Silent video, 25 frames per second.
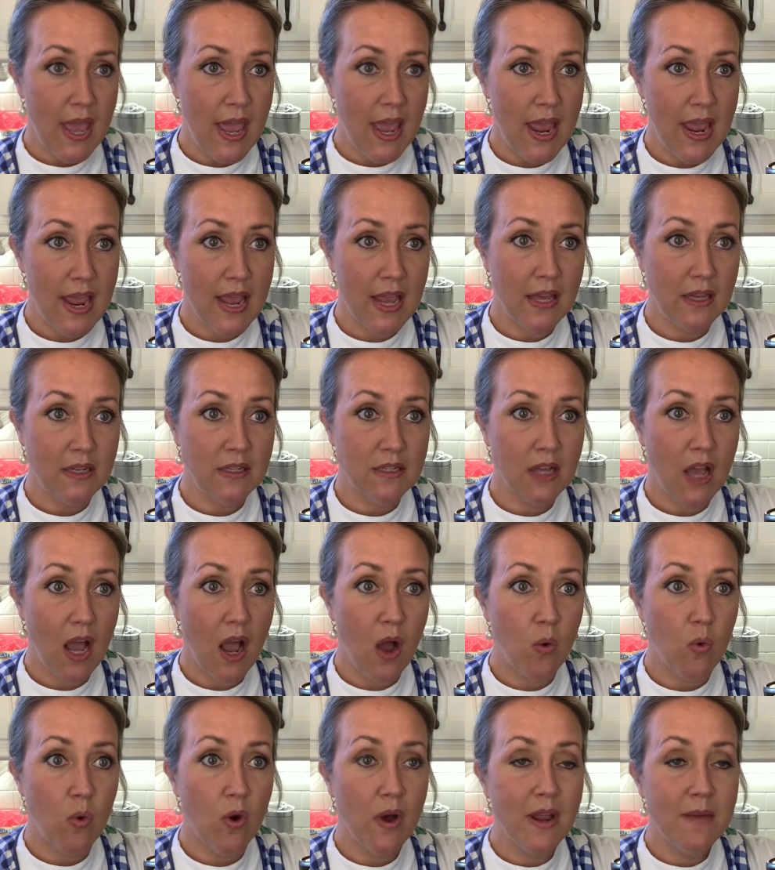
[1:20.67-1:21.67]
And
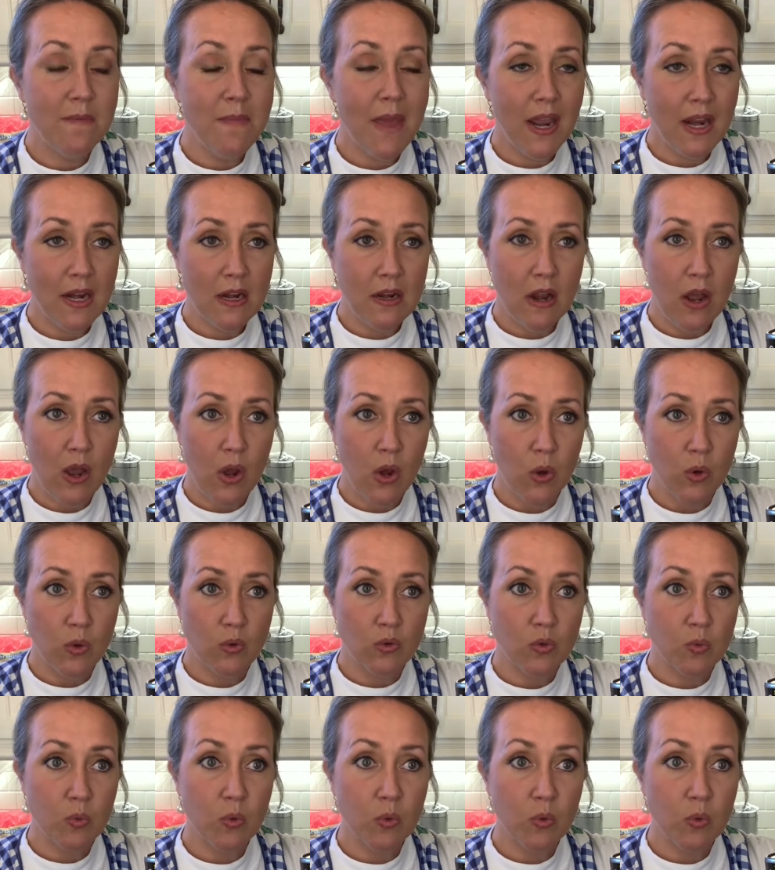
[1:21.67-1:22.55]
I want to make note,